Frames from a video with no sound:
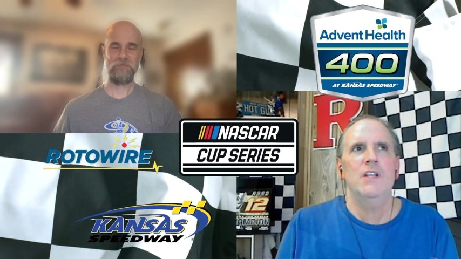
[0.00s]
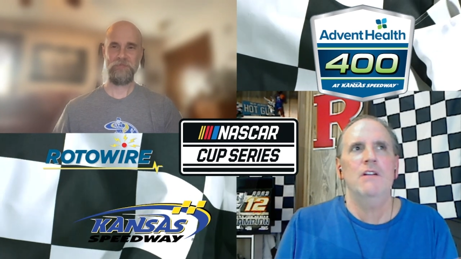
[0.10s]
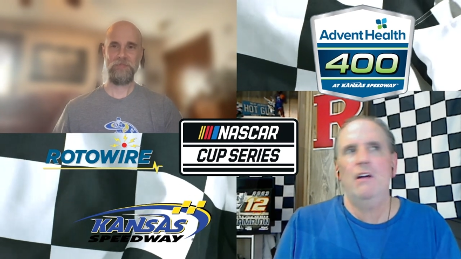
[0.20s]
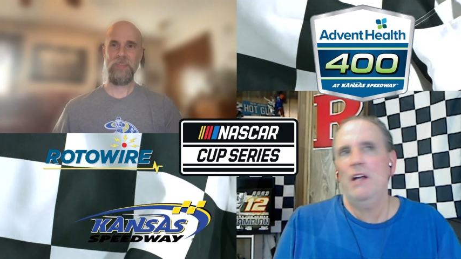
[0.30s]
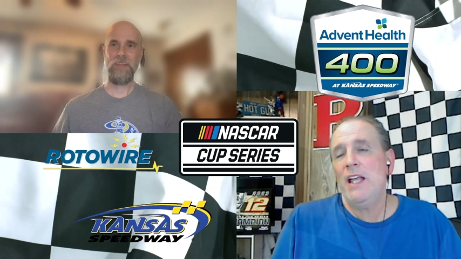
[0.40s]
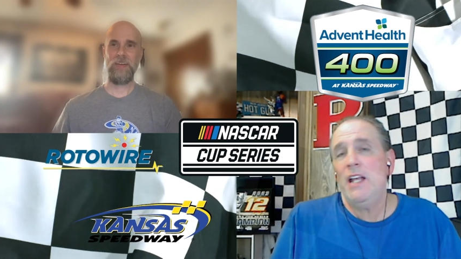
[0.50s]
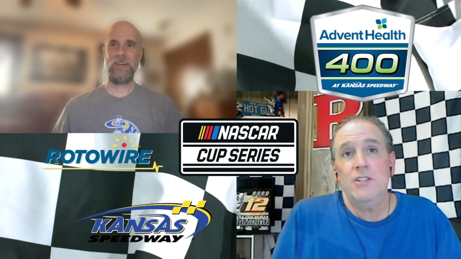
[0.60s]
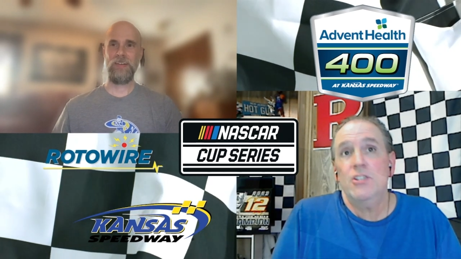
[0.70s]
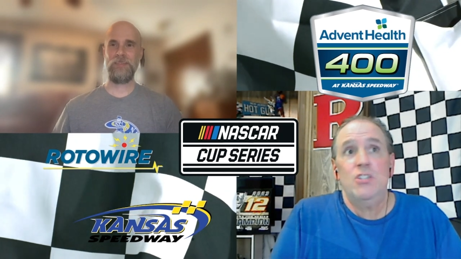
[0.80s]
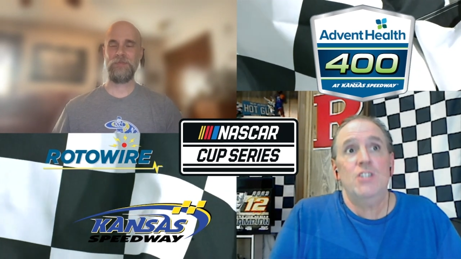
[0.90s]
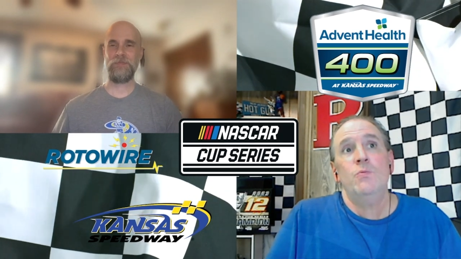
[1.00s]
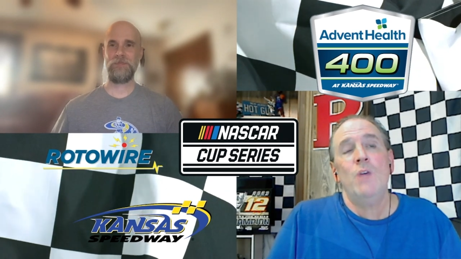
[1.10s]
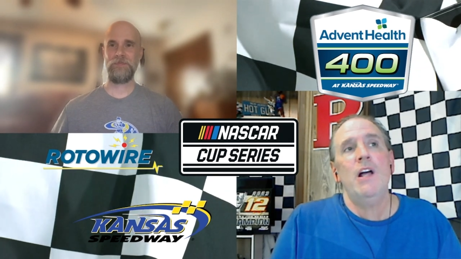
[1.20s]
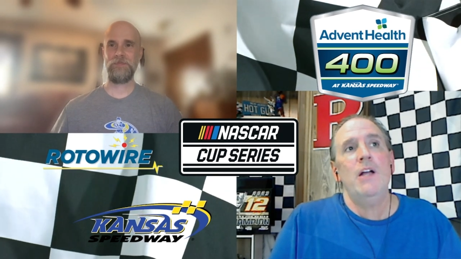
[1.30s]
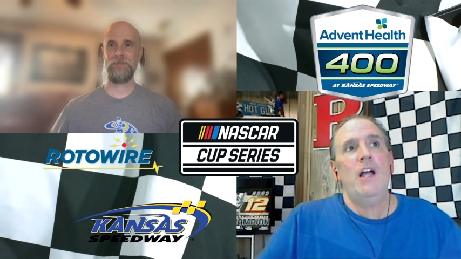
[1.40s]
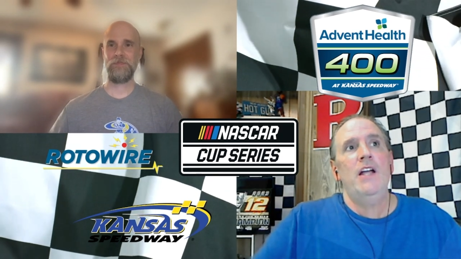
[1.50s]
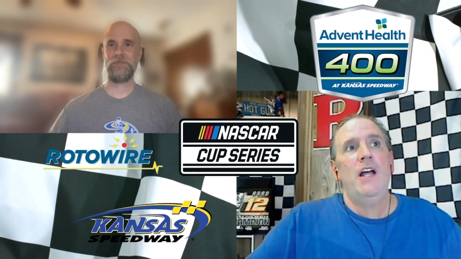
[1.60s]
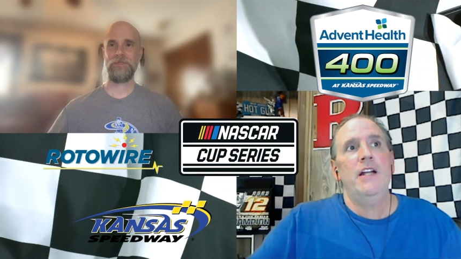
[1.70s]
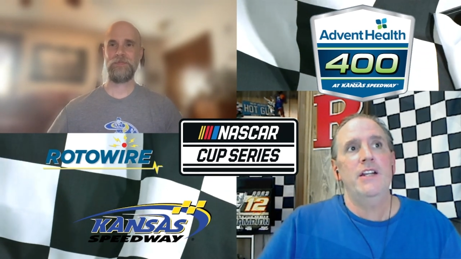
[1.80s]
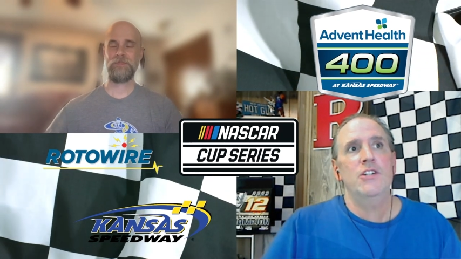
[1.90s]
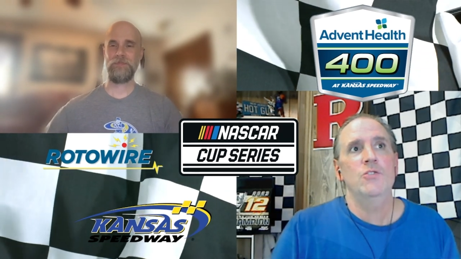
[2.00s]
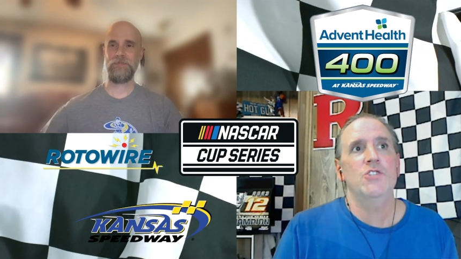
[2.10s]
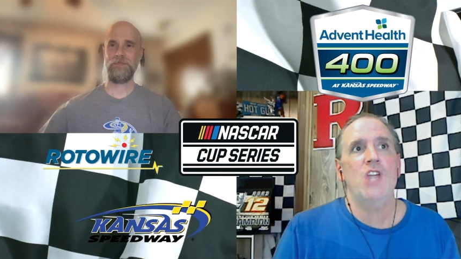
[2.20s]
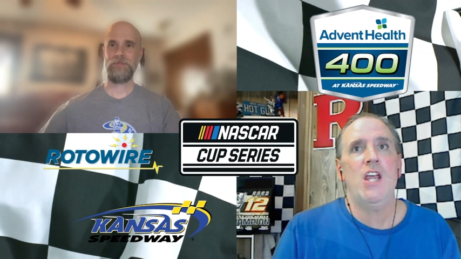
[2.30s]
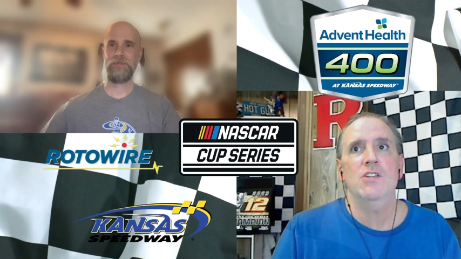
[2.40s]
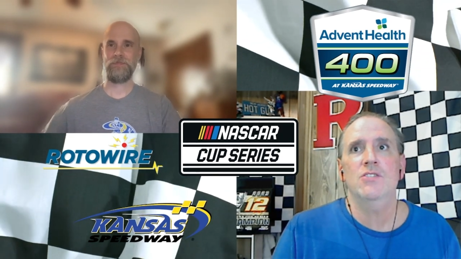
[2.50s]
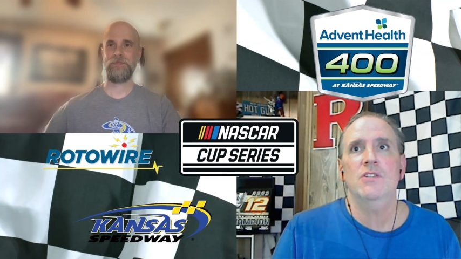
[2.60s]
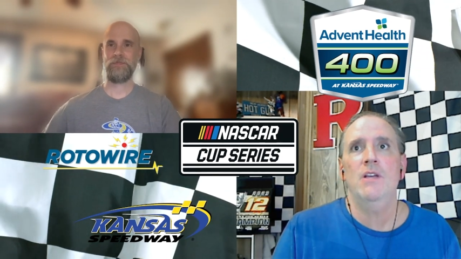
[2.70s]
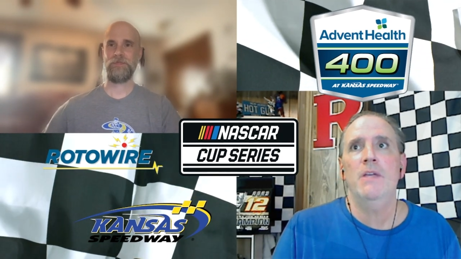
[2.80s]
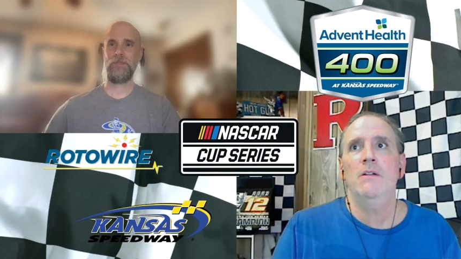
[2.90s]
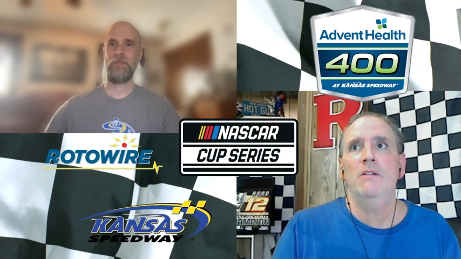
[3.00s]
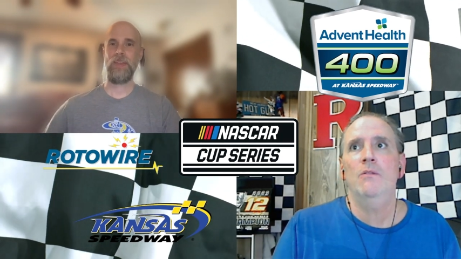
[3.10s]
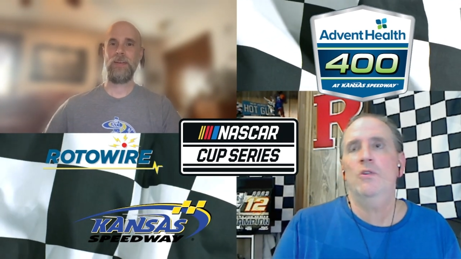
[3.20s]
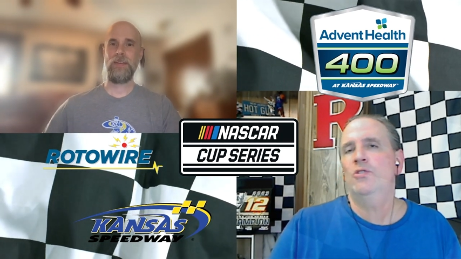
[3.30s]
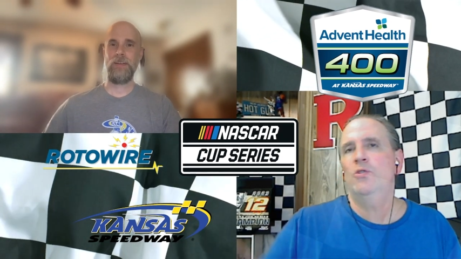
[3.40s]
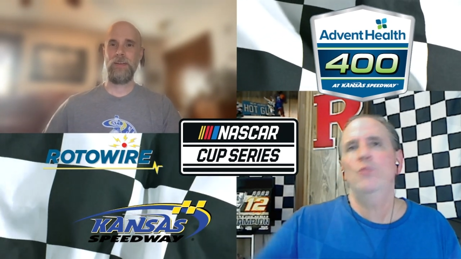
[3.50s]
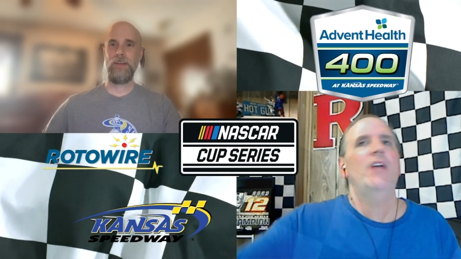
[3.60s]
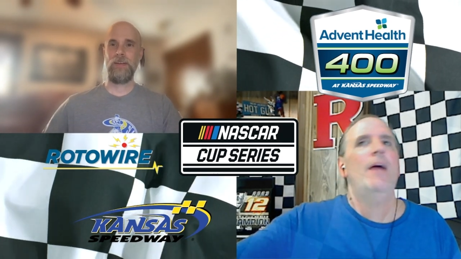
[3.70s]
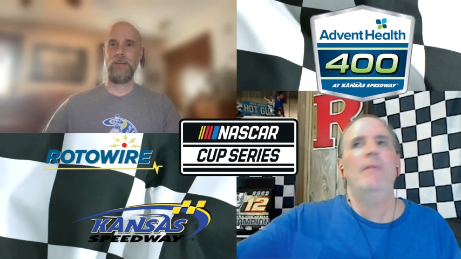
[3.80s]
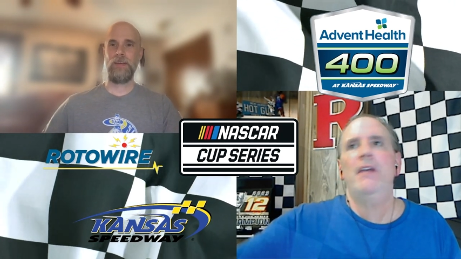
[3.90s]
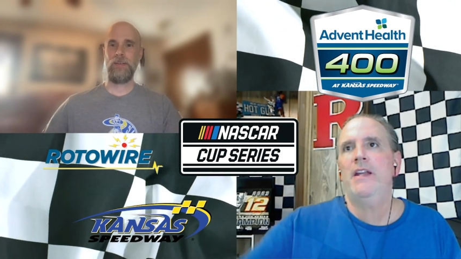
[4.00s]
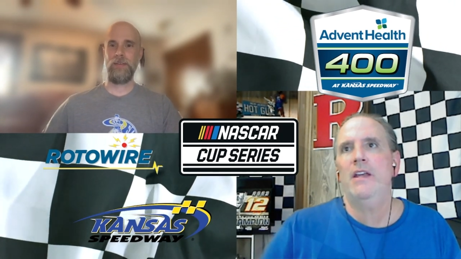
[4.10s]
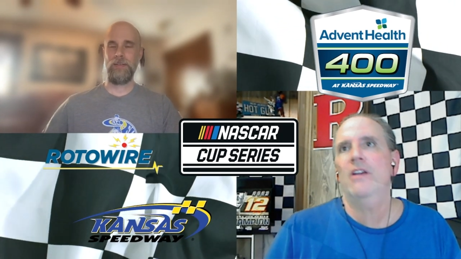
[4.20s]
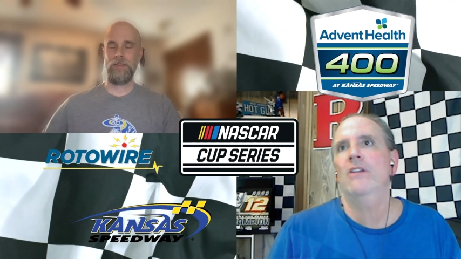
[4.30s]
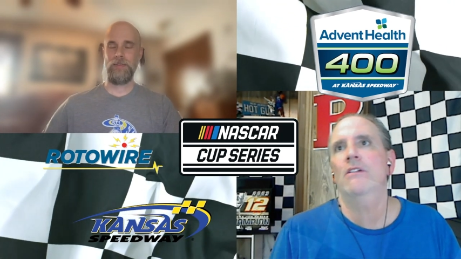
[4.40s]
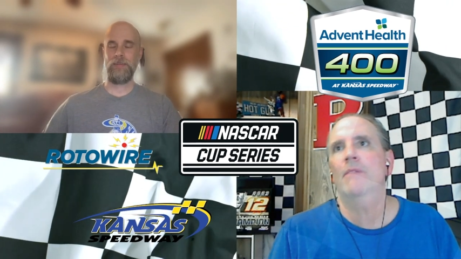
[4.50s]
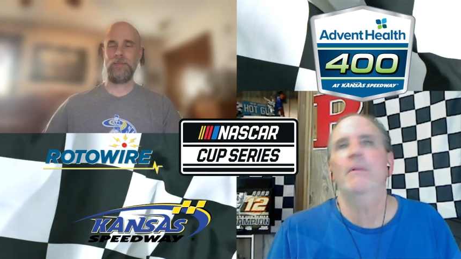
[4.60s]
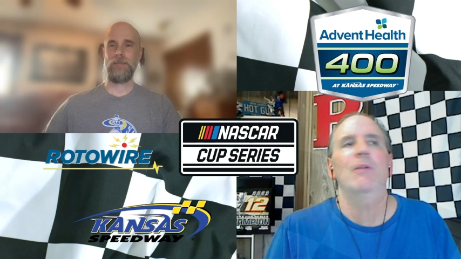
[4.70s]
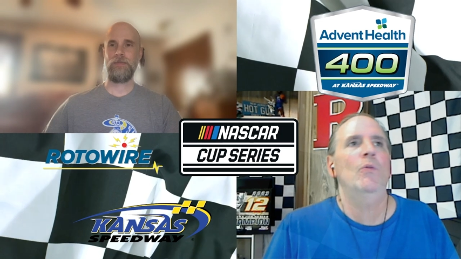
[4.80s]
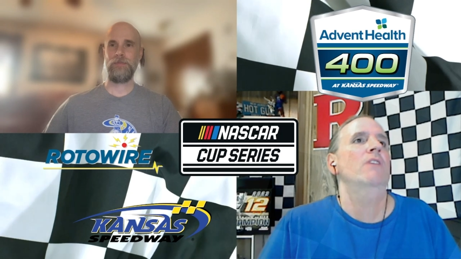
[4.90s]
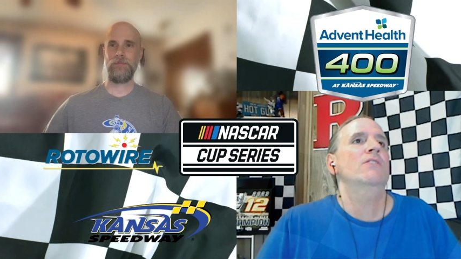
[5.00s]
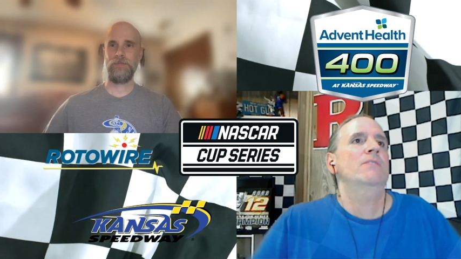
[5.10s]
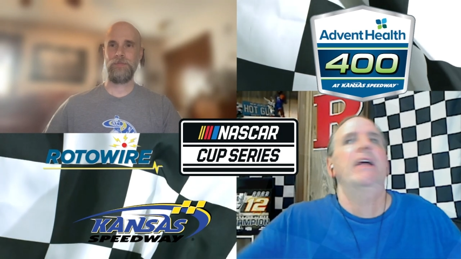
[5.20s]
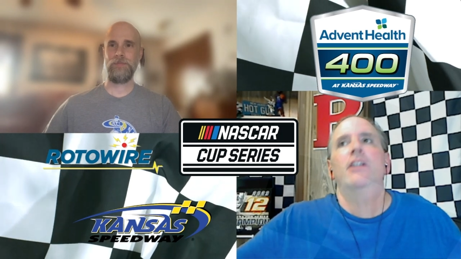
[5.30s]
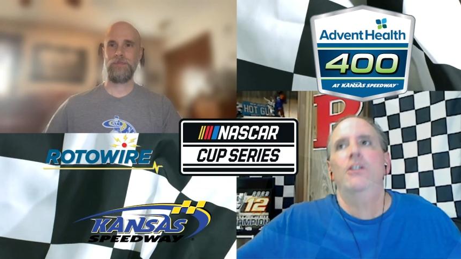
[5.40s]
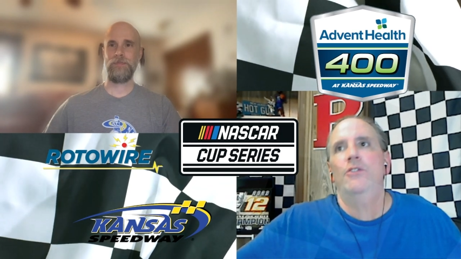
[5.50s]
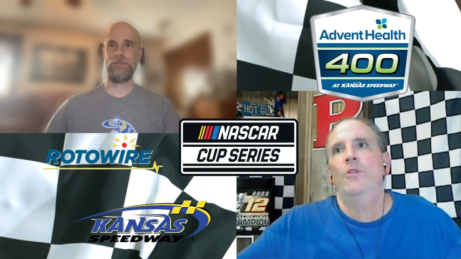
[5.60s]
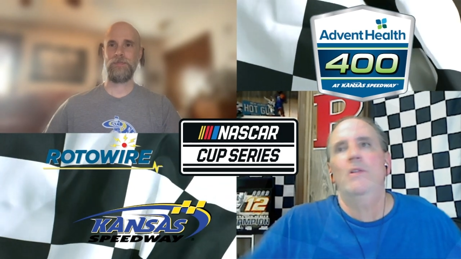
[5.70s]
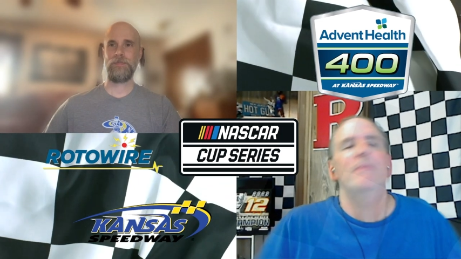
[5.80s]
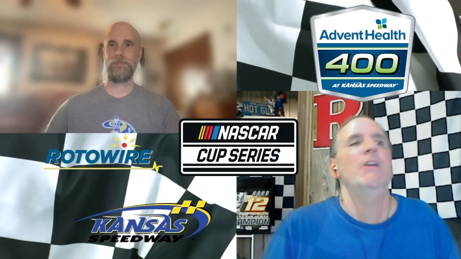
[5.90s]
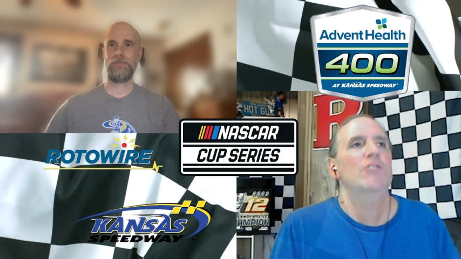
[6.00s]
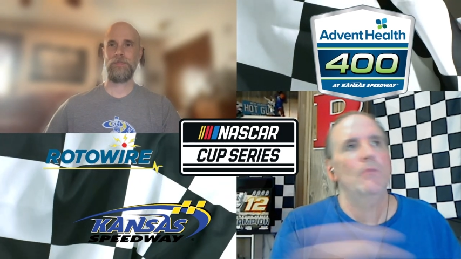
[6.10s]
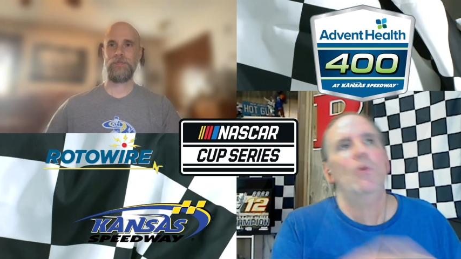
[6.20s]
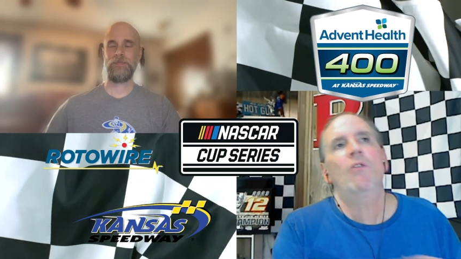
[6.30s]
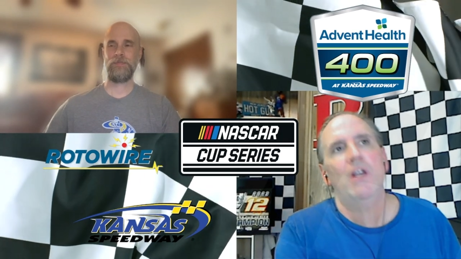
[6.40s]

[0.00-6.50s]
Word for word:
Speaker 1: again is it just well i i need a new change i mean we're too dominant here i mean what else am i going to do let me go somewhere